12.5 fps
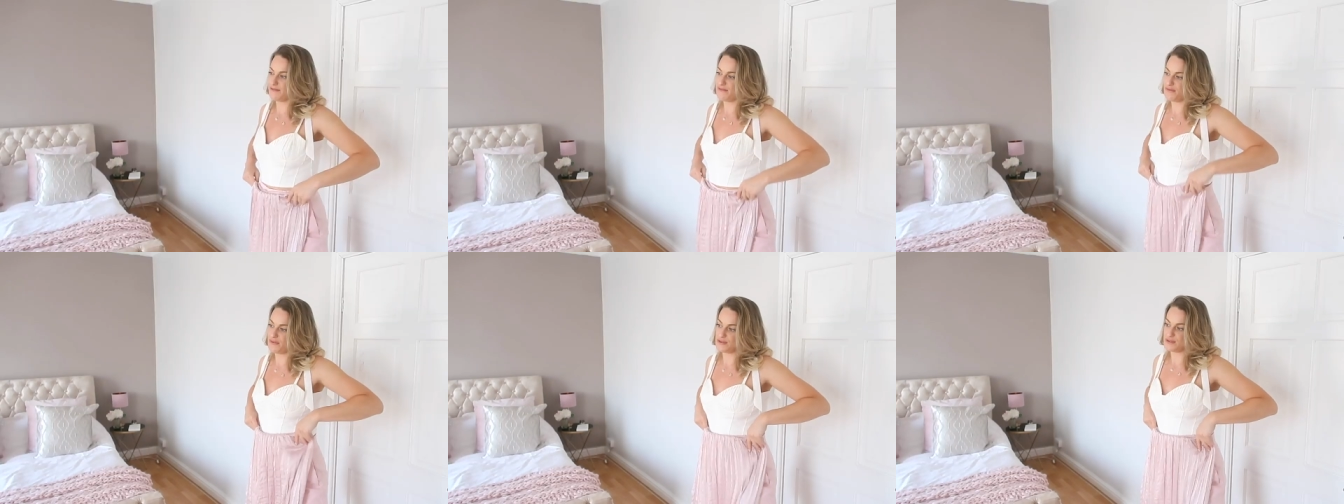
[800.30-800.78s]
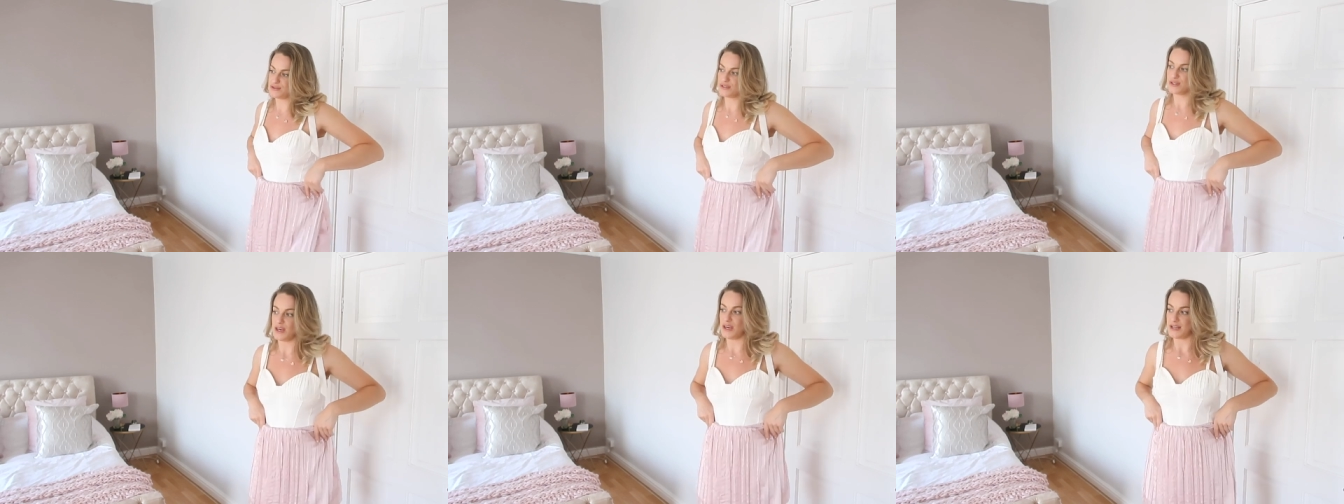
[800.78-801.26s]
a full
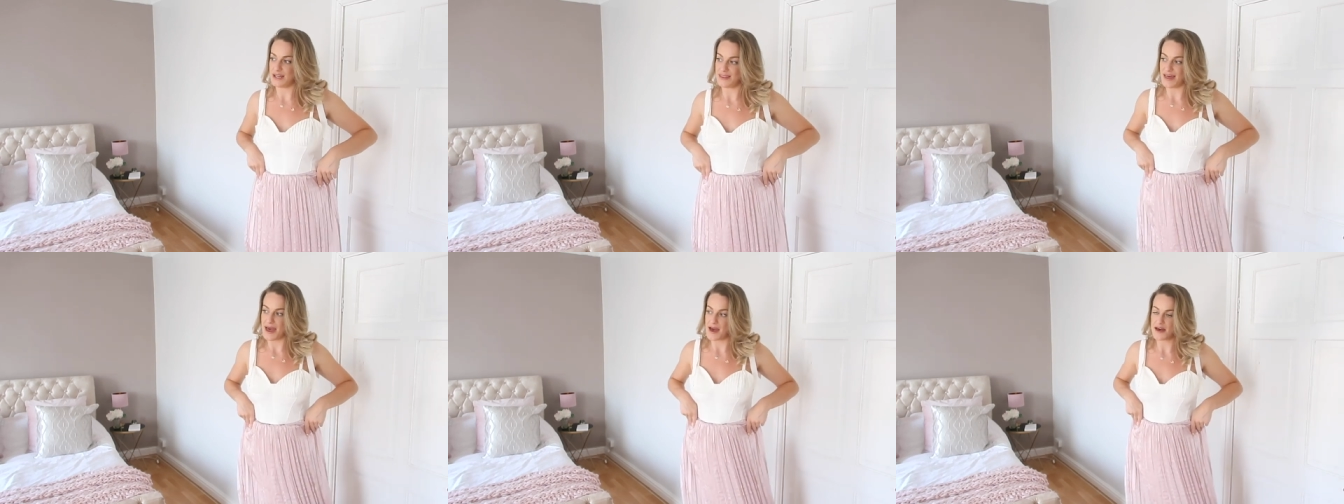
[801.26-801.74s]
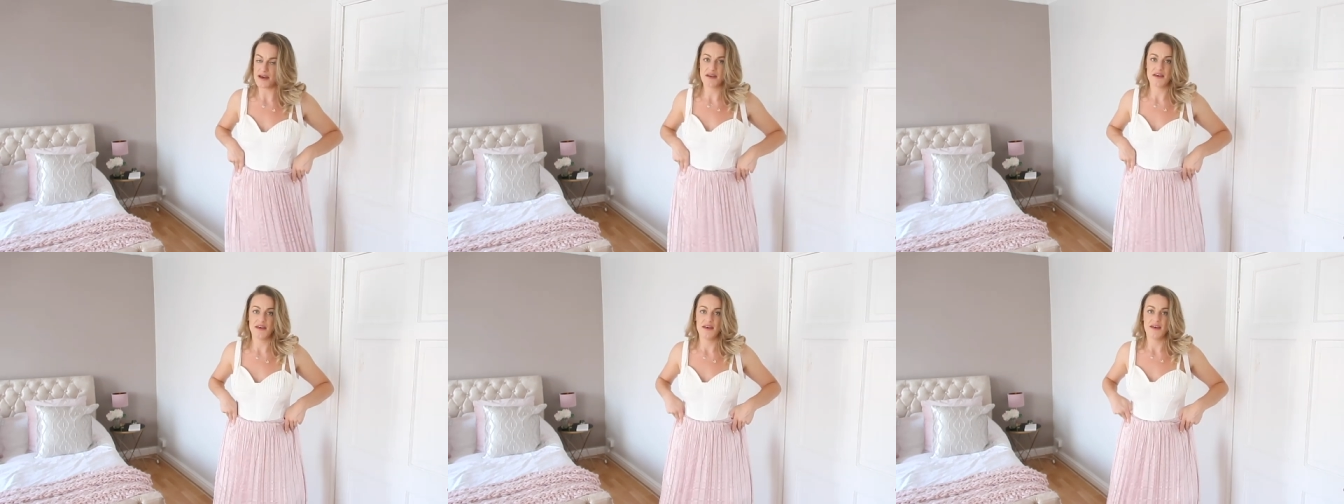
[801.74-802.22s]
skirt like that.
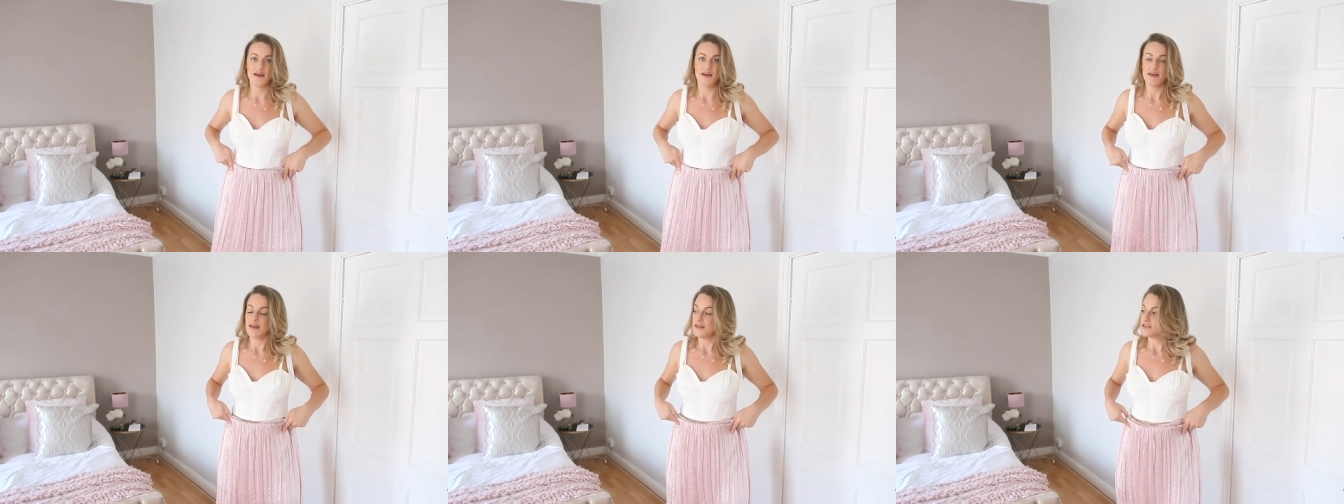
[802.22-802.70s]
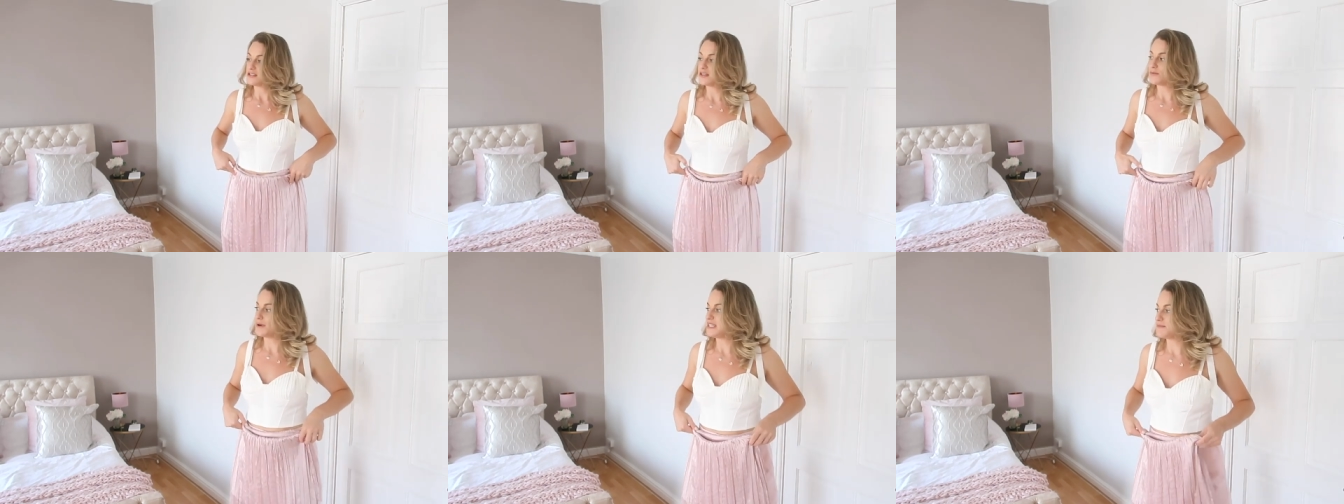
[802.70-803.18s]
Just
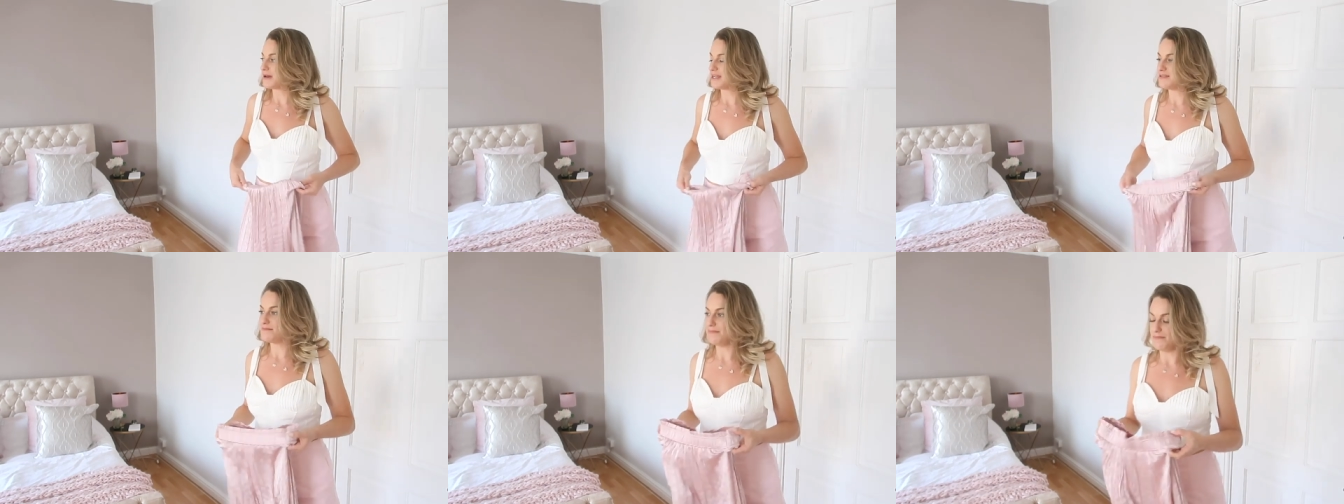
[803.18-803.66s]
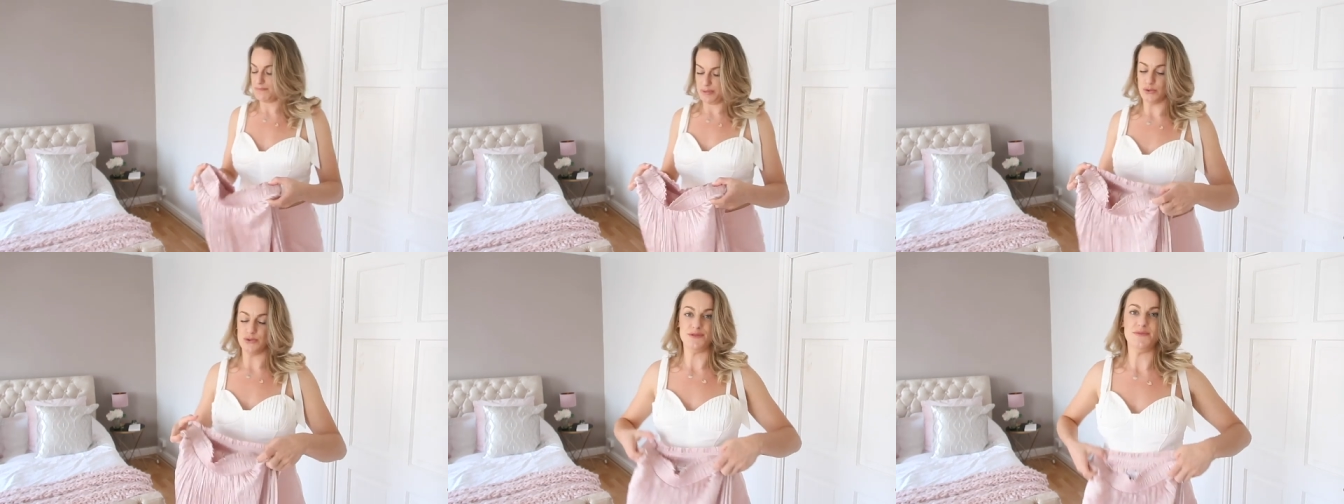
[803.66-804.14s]
the waistband
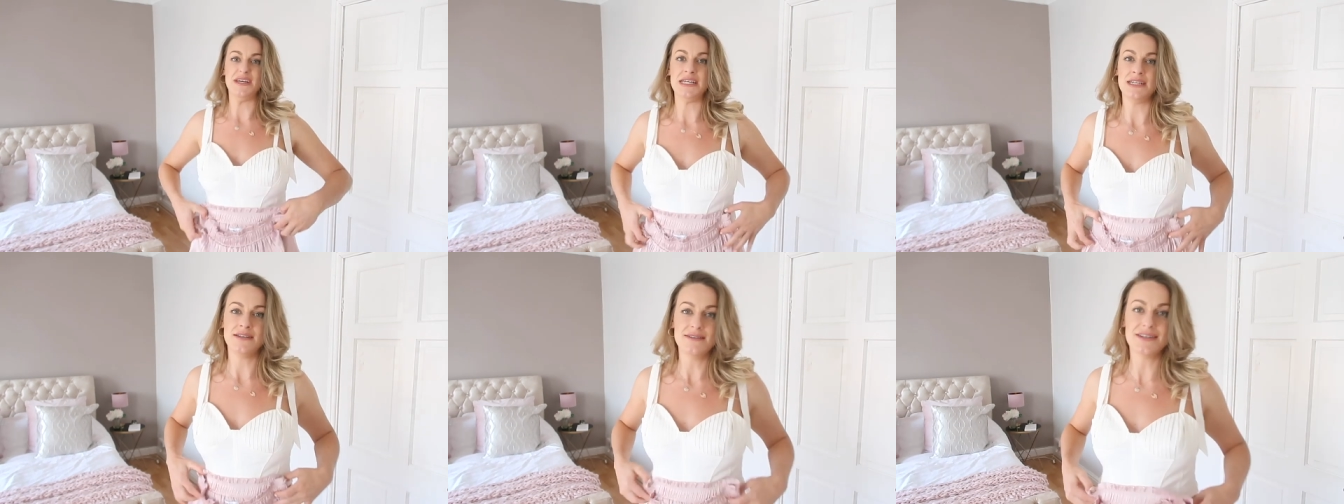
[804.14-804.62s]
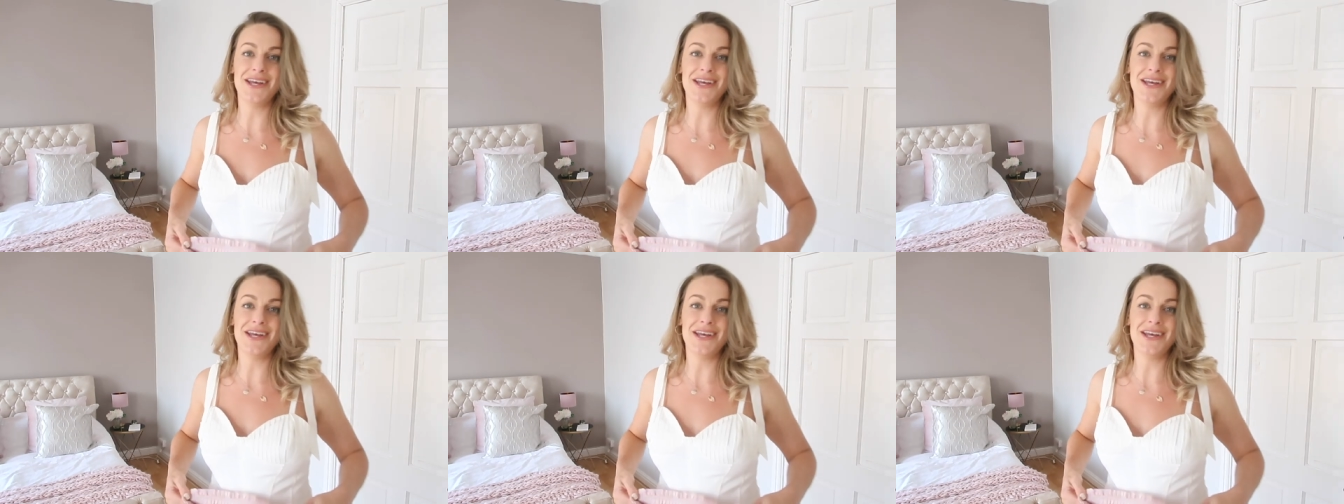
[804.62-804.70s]
bored me.